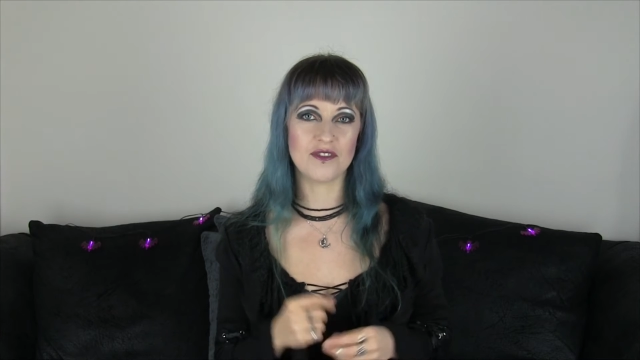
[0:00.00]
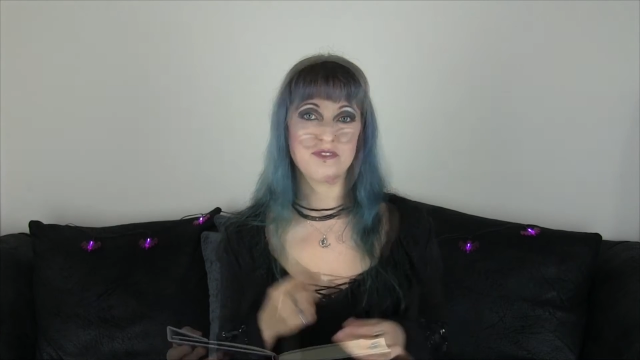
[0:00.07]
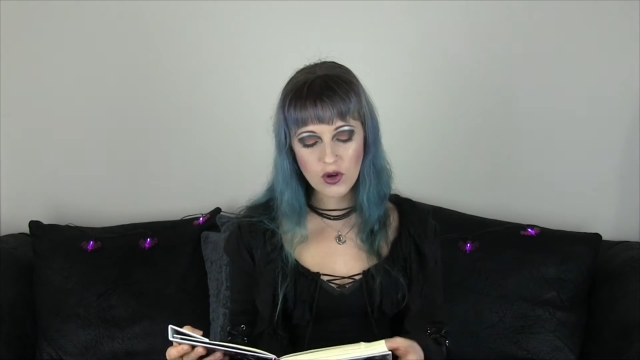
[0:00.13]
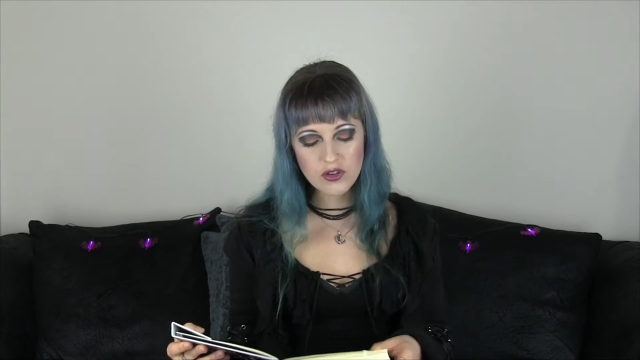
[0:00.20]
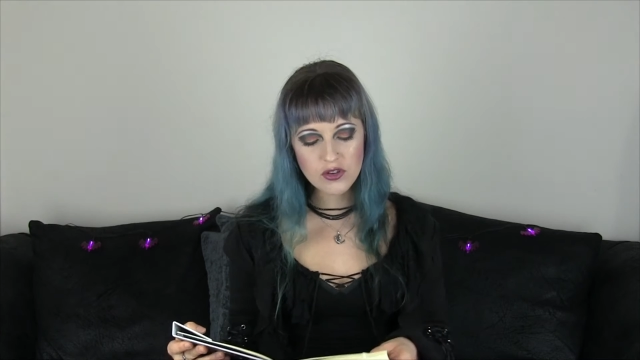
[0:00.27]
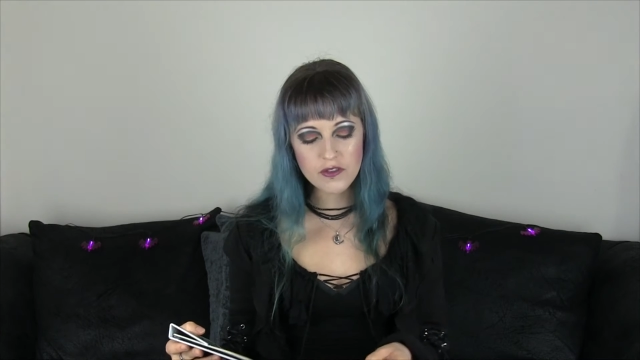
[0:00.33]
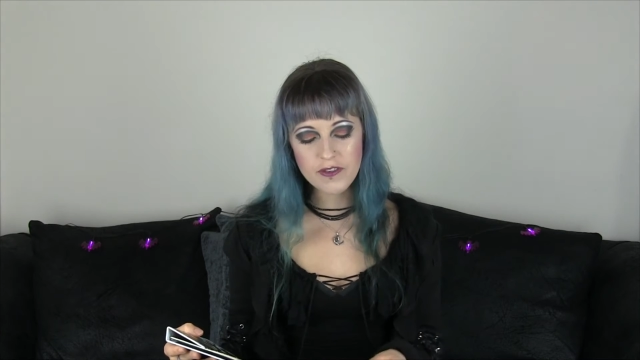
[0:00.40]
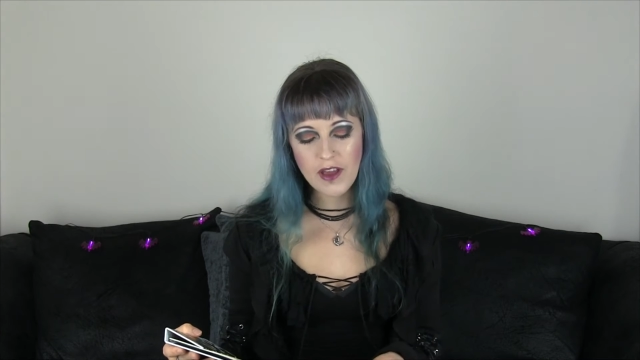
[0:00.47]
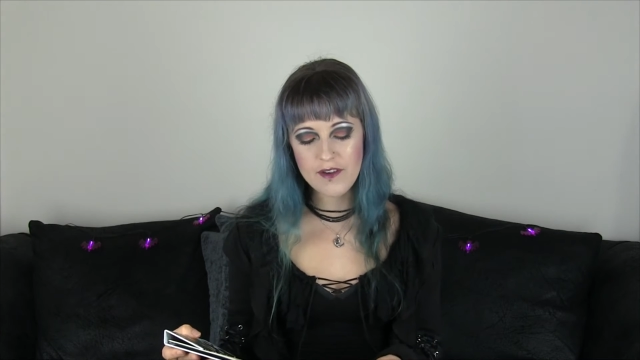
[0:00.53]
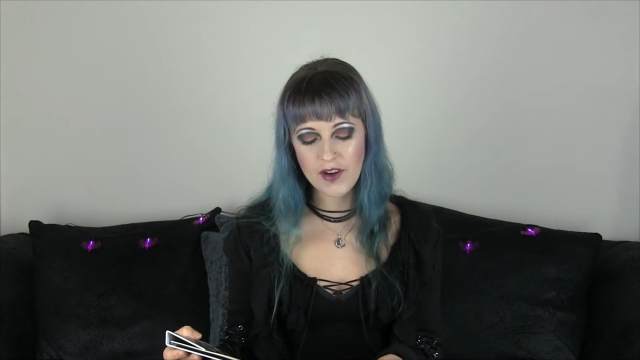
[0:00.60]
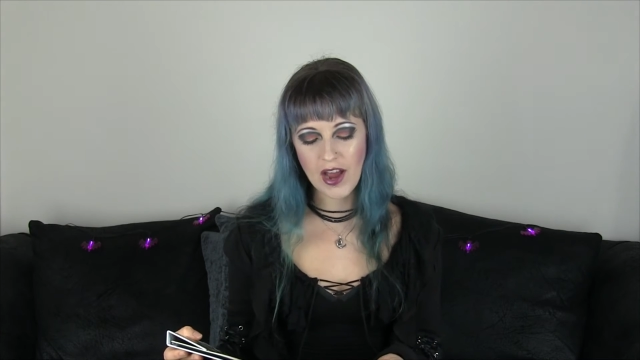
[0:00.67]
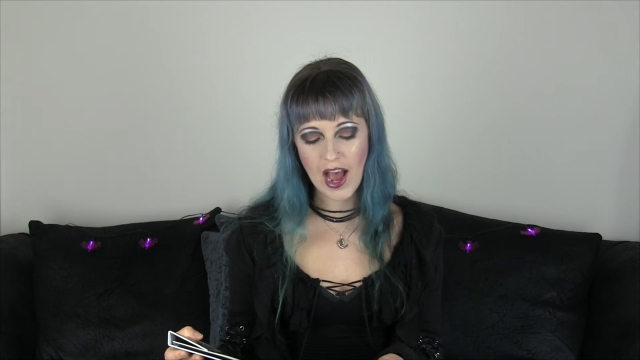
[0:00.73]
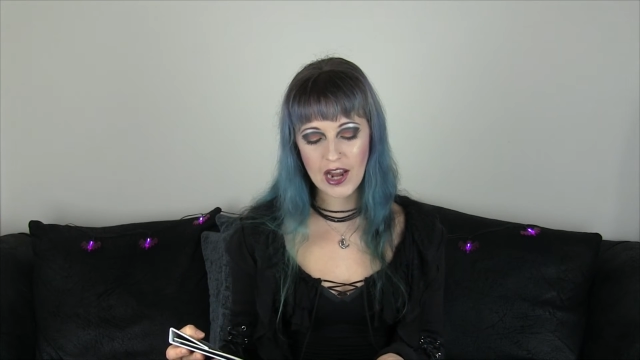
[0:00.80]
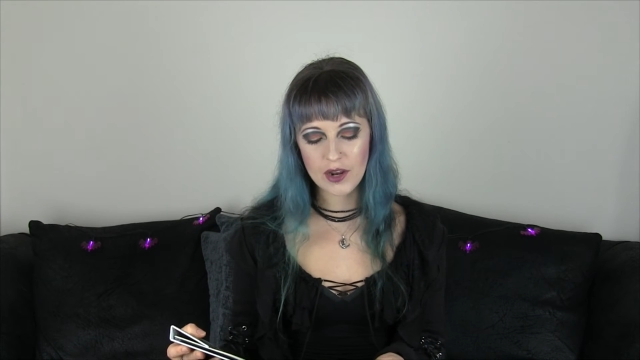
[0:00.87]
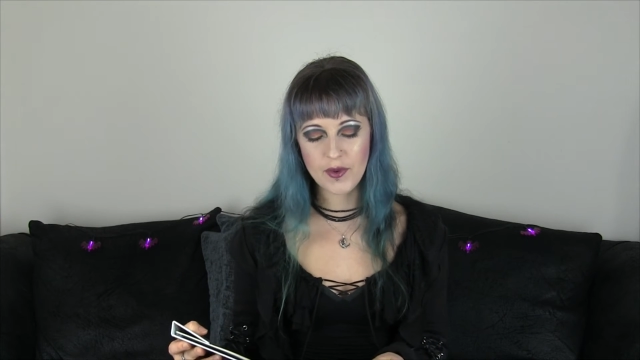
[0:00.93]
What's your
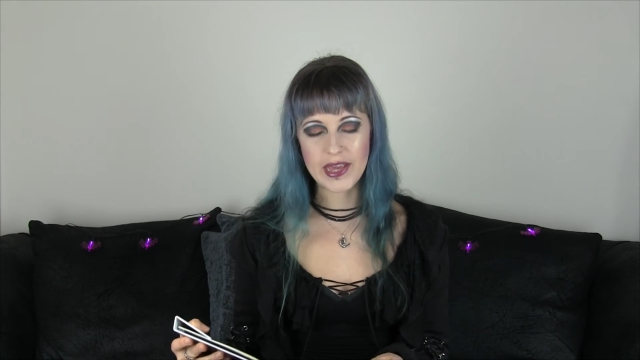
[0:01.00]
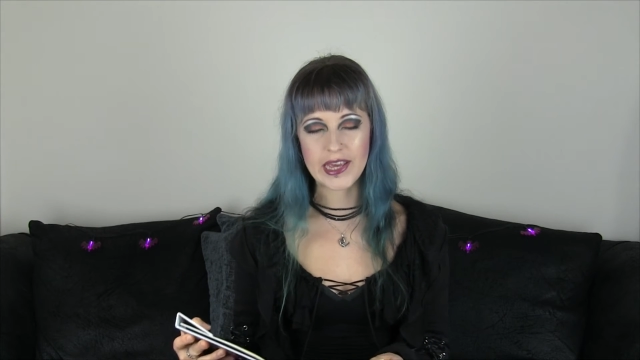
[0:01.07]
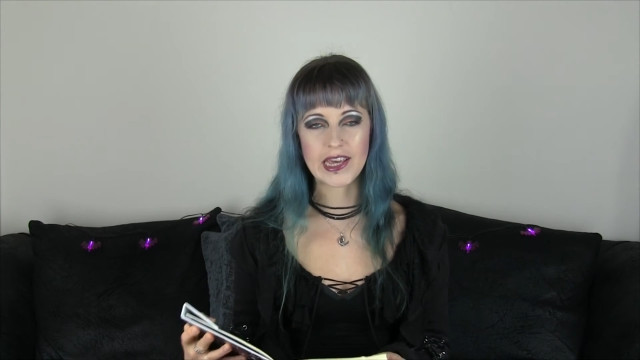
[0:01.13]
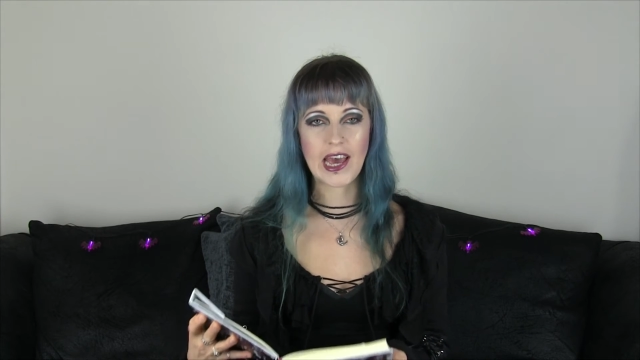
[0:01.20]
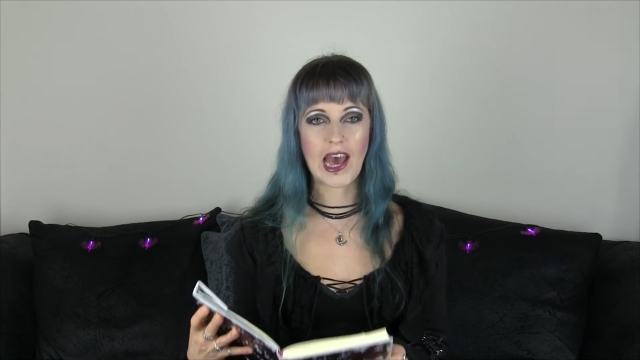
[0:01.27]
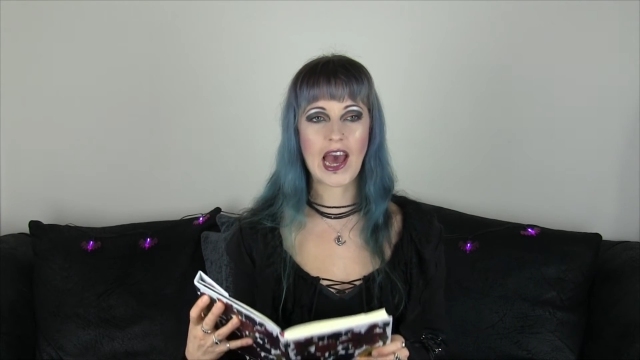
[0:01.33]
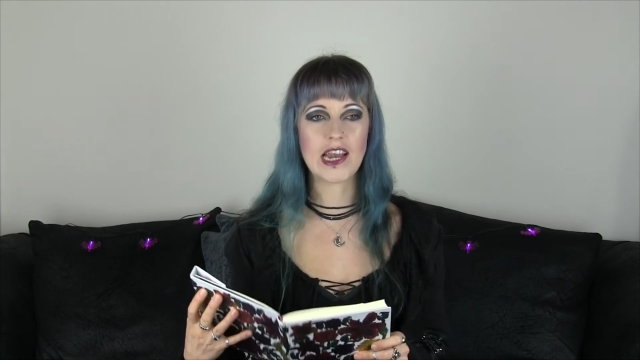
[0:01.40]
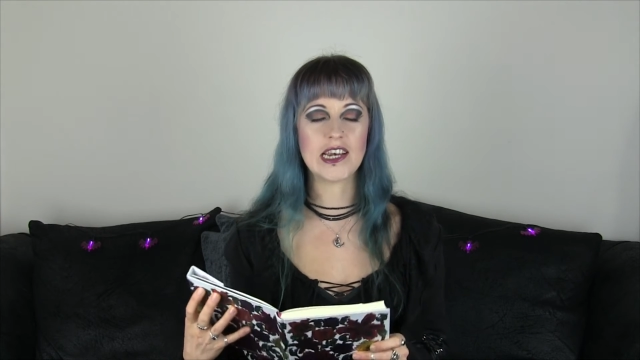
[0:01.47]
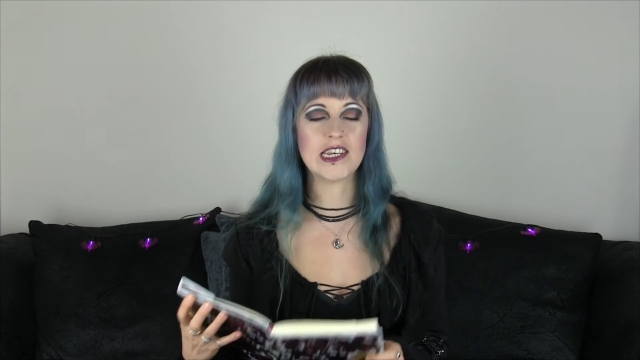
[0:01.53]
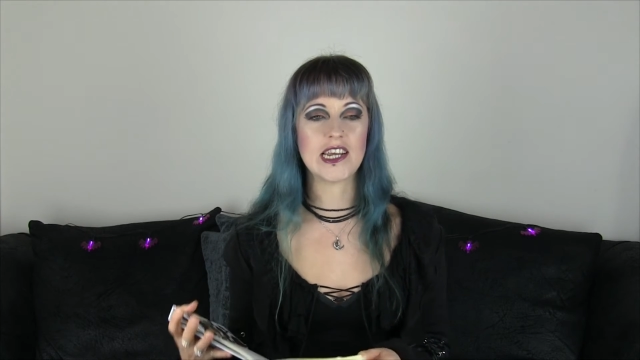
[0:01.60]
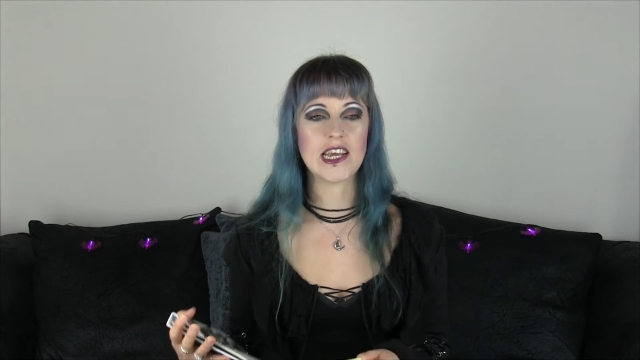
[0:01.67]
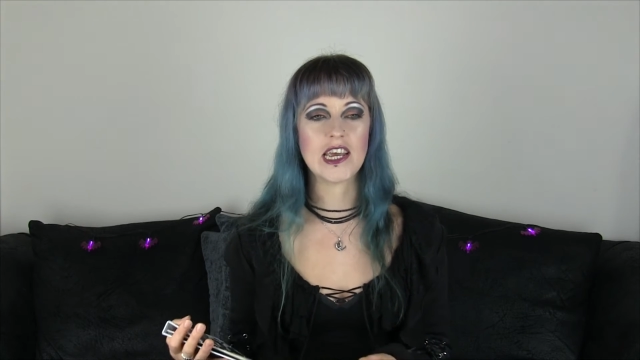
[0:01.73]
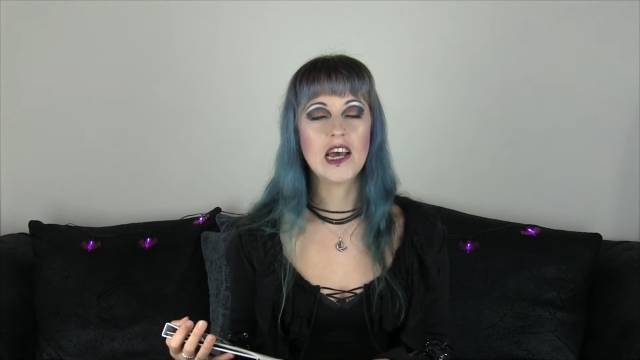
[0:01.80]
favourite Halloween candy?